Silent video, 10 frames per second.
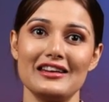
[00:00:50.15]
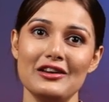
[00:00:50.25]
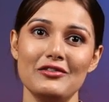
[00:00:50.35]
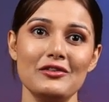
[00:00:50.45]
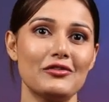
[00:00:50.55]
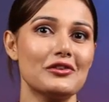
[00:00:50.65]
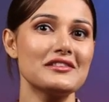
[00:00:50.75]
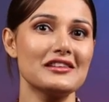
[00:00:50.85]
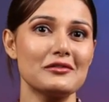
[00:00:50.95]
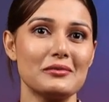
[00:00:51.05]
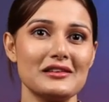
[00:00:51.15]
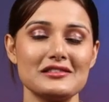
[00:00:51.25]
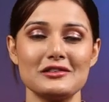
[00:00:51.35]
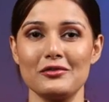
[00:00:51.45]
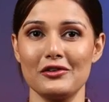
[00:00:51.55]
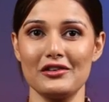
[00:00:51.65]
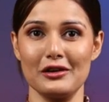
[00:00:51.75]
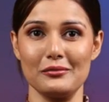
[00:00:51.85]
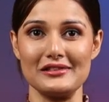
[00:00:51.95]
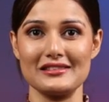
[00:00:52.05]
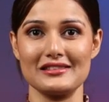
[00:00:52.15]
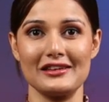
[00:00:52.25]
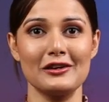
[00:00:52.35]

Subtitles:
even for centerpieces for tables.